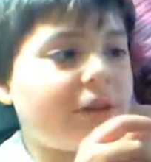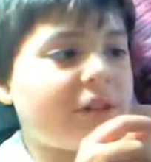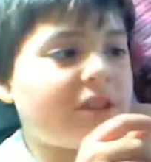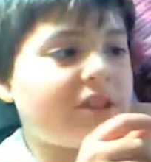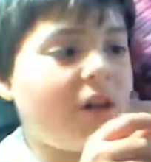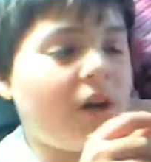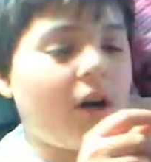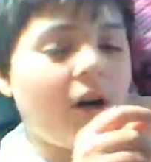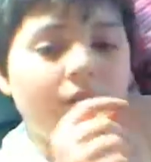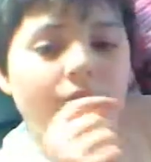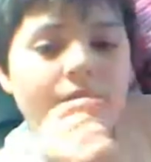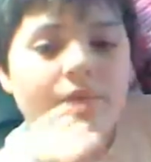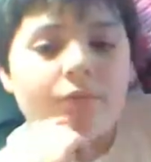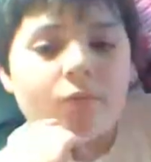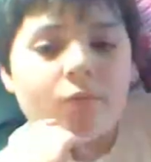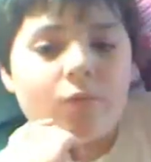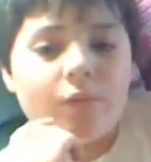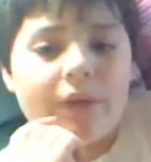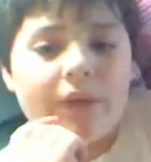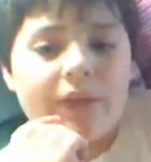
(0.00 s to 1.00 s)
it's off
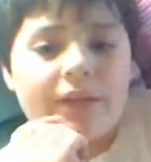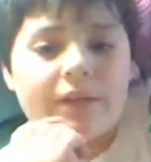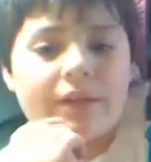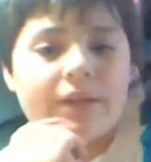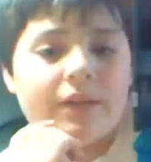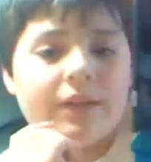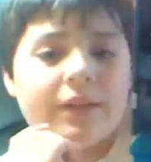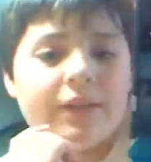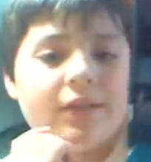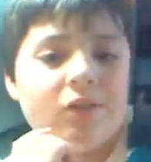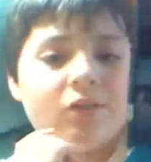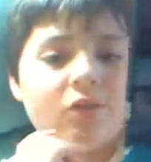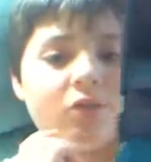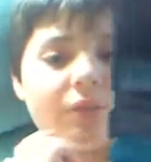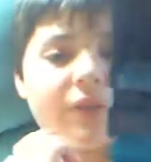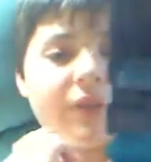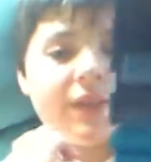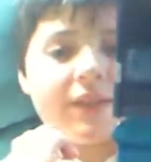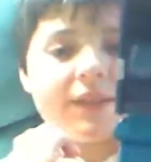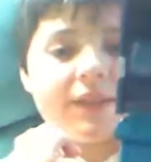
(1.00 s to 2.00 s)
when the little
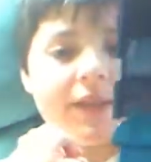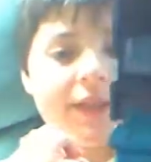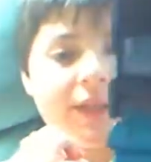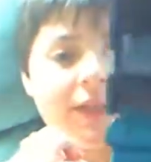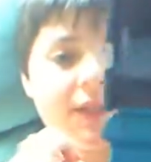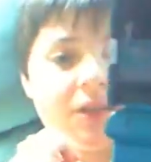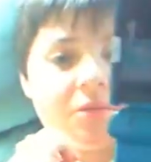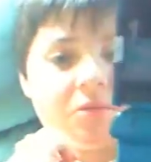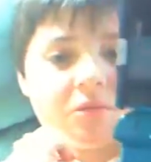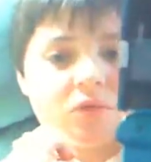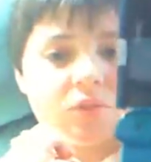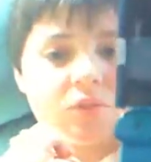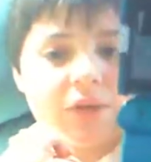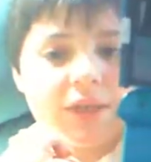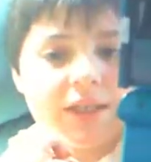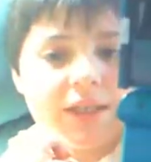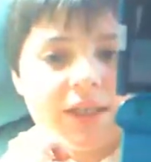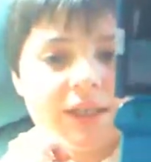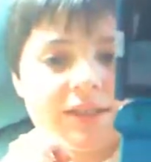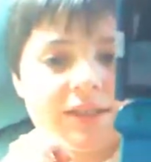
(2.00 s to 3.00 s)
green light that was
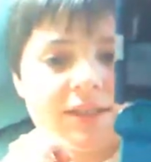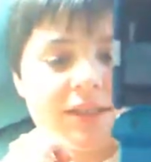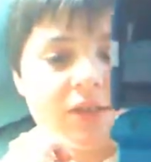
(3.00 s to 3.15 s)
right next